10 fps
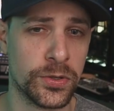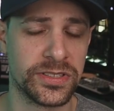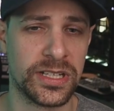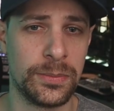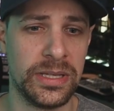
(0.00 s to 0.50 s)
is
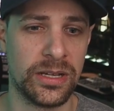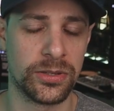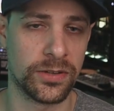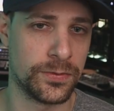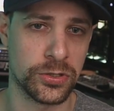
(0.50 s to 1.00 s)
gonna be, or
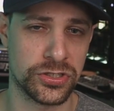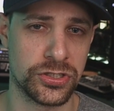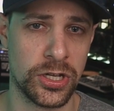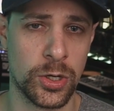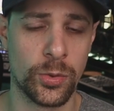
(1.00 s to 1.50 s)
their first
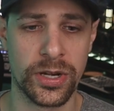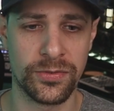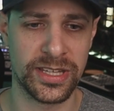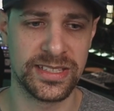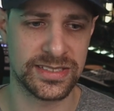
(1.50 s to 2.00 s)
show, or
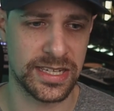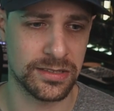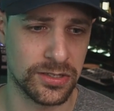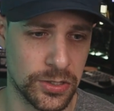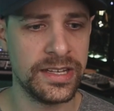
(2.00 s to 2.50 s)
whatever they decide to do.